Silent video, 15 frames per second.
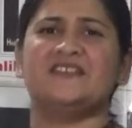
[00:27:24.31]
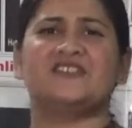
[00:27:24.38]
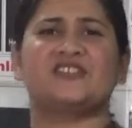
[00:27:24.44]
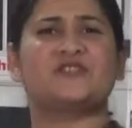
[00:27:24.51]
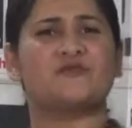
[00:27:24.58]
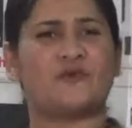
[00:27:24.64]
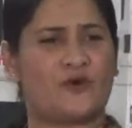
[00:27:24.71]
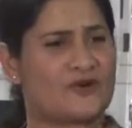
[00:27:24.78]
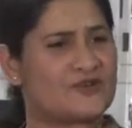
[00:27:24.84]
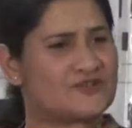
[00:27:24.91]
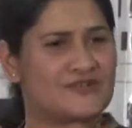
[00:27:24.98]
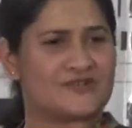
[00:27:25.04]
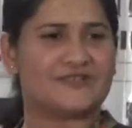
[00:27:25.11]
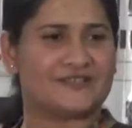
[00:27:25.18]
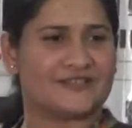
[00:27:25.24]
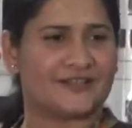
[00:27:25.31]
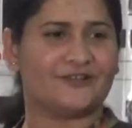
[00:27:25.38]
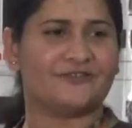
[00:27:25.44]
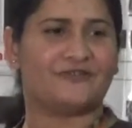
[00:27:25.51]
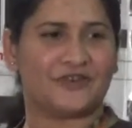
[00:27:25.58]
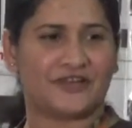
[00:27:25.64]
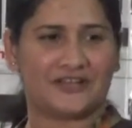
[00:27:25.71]
Just focus on the
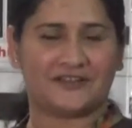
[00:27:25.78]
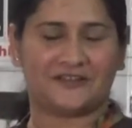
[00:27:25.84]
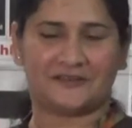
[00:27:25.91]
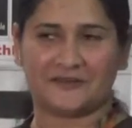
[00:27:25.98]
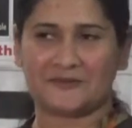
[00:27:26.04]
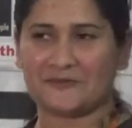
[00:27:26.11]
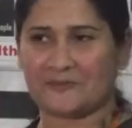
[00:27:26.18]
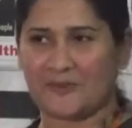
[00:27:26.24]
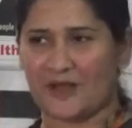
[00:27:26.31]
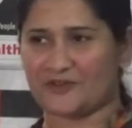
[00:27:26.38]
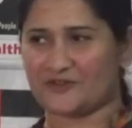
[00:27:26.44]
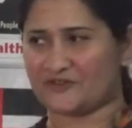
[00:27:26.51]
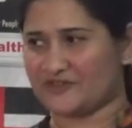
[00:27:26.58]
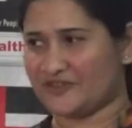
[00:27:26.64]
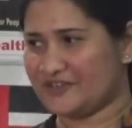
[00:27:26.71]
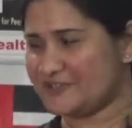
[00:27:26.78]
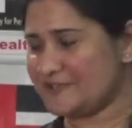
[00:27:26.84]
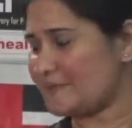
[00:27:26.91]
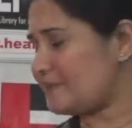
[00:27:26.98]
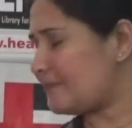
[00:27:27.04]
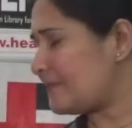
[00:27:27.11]
delivery part of it.